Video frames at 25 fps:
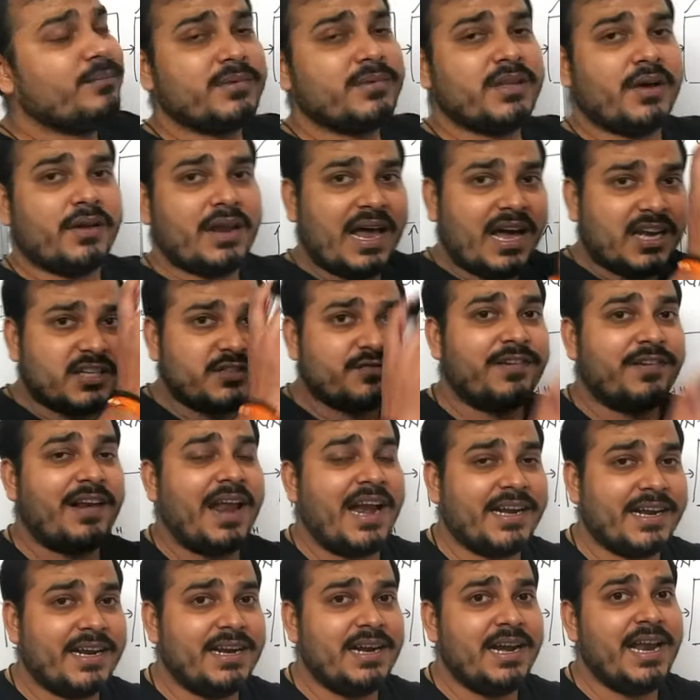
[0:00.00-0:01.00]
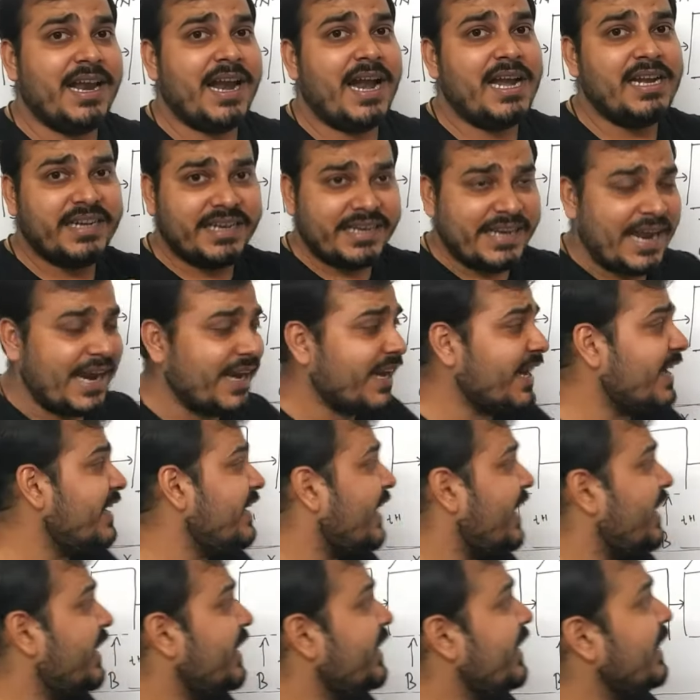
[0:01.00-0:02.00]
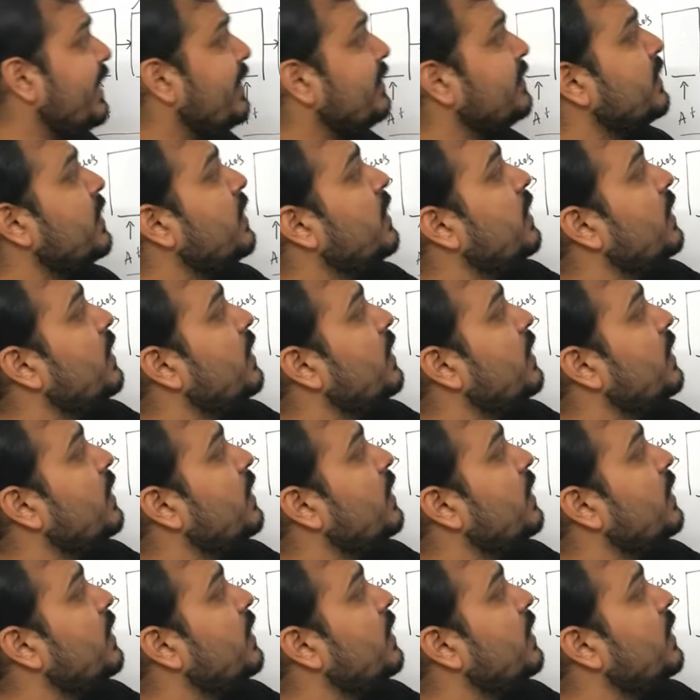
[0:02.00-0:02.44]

the last flattened layer i I can take it as